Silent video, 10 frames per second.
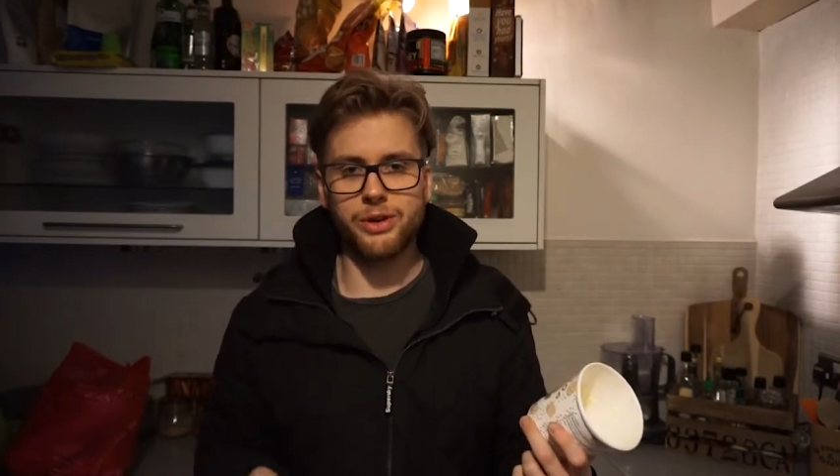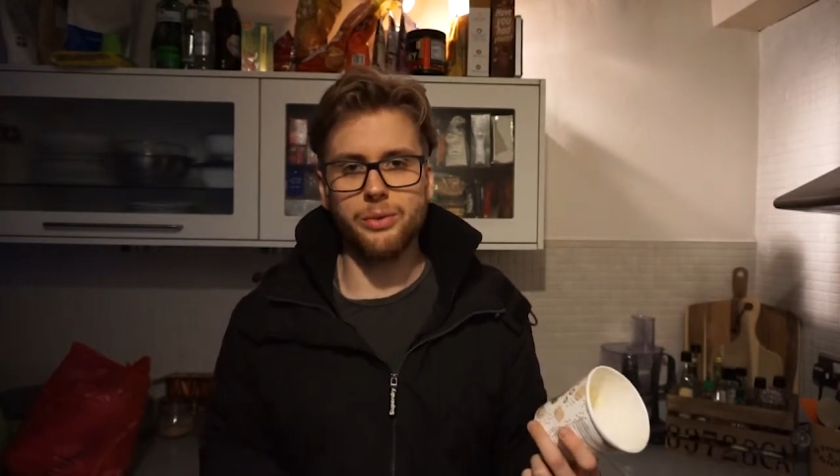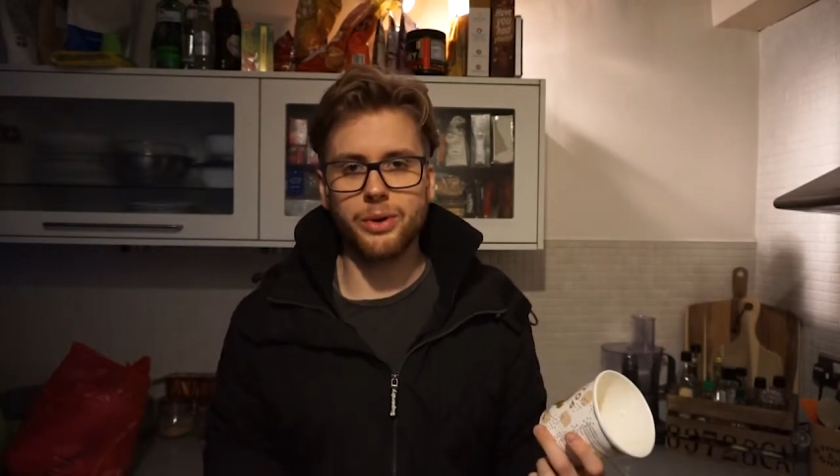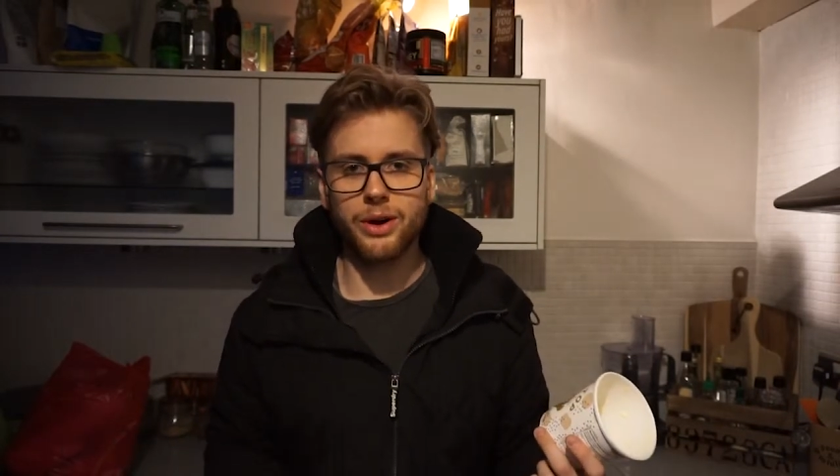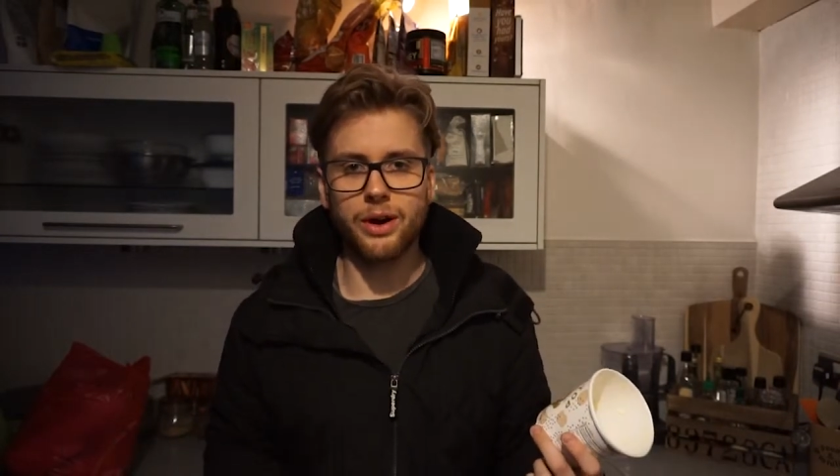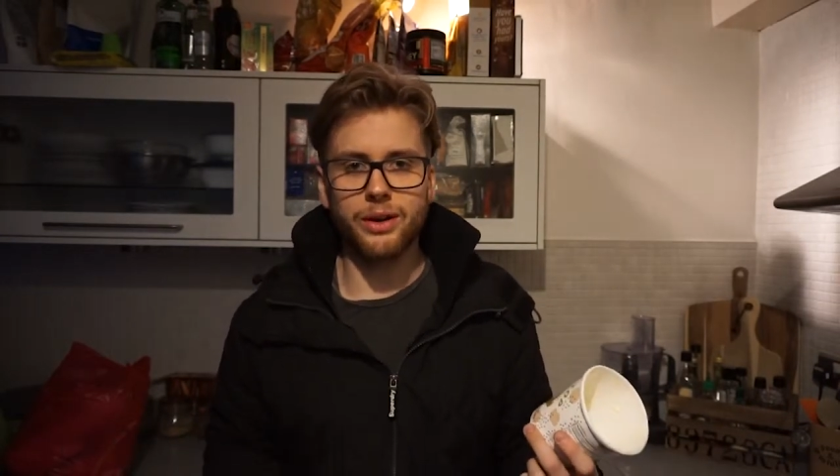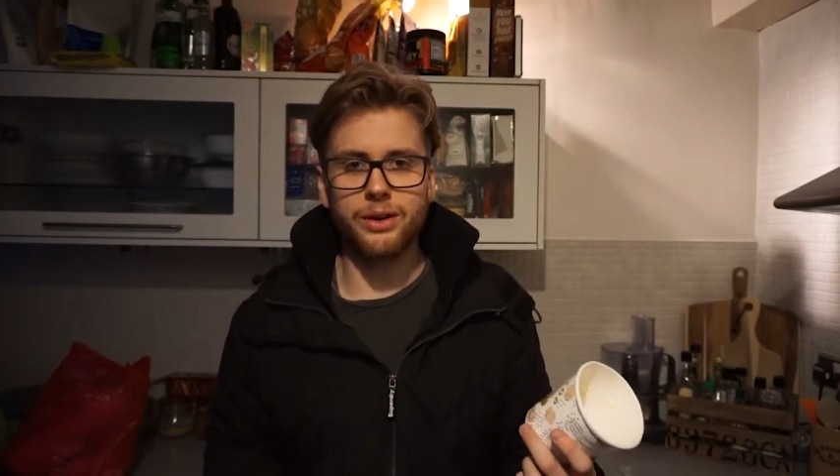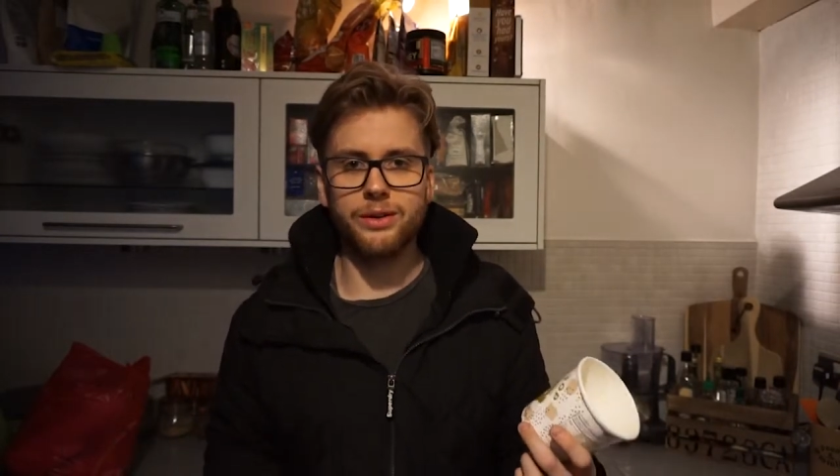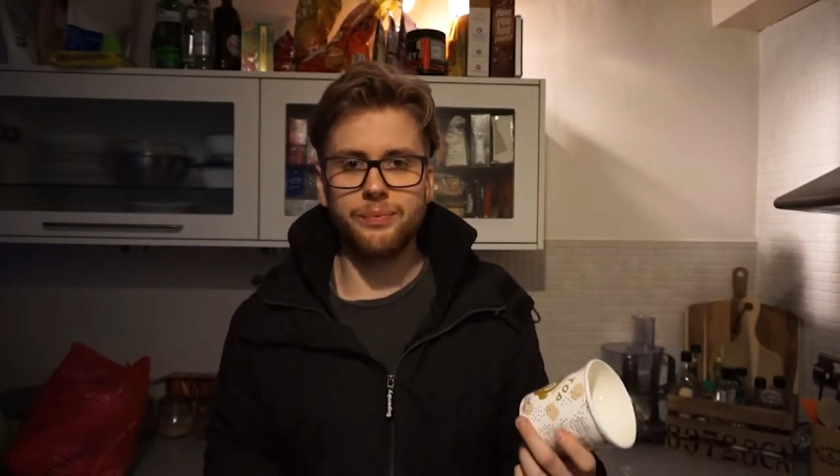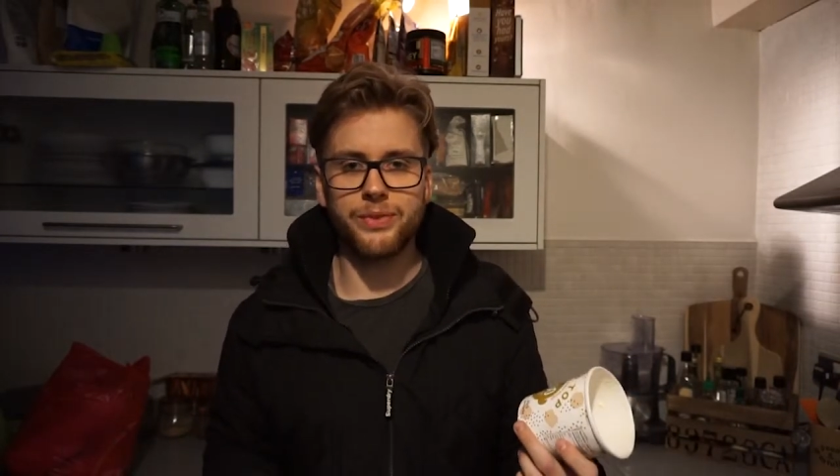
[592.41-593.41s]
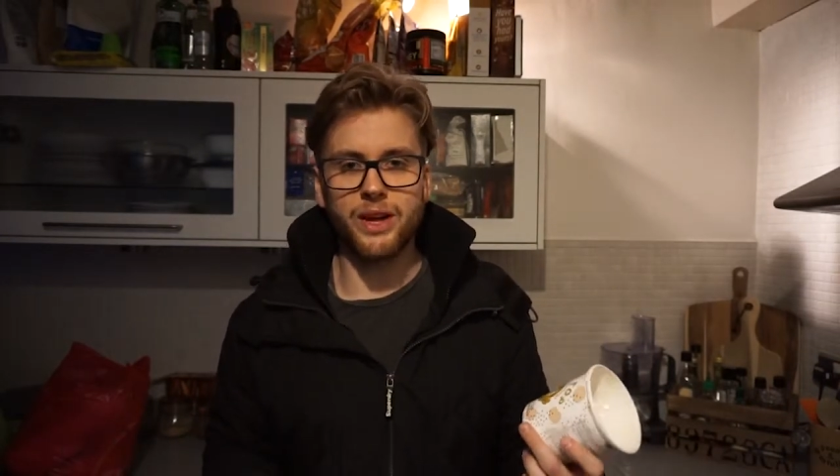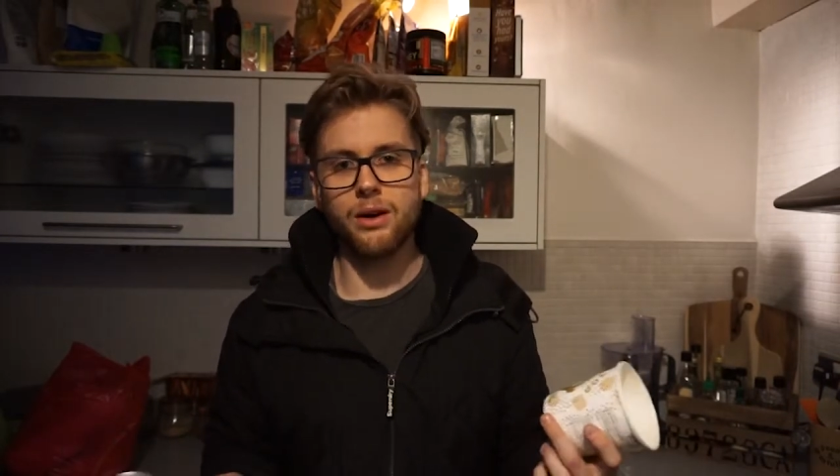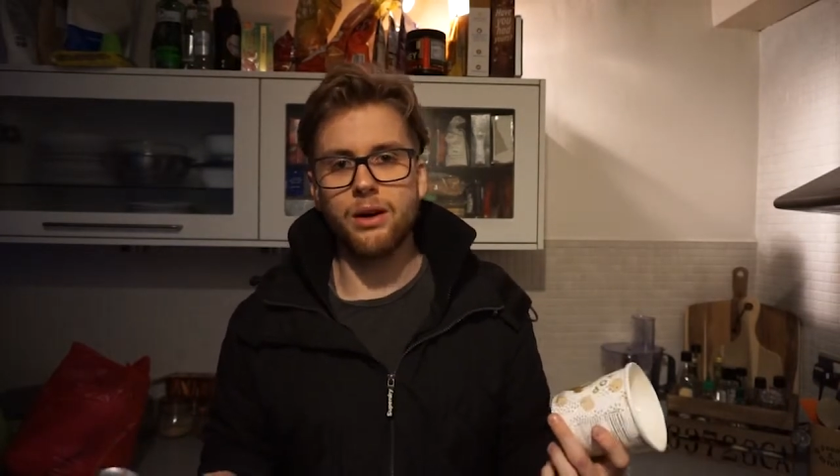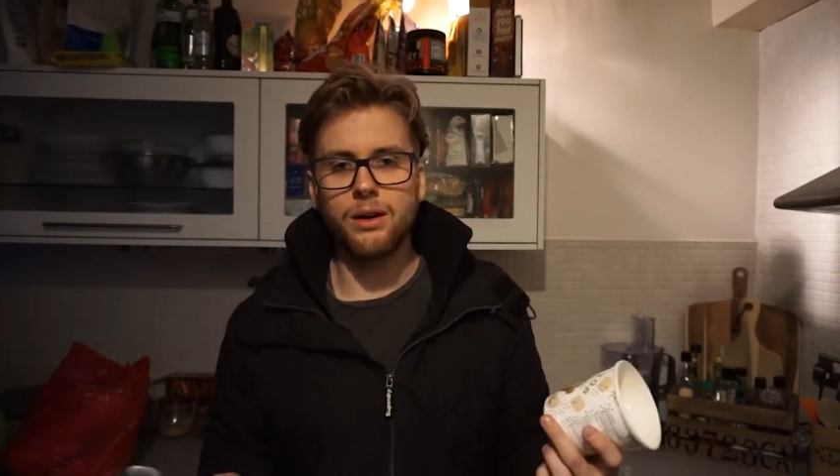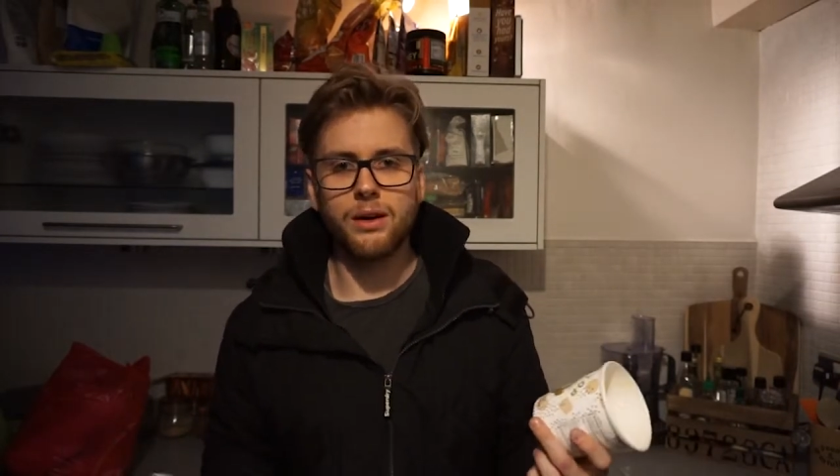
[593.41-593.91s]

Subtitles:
you would call it, dinner.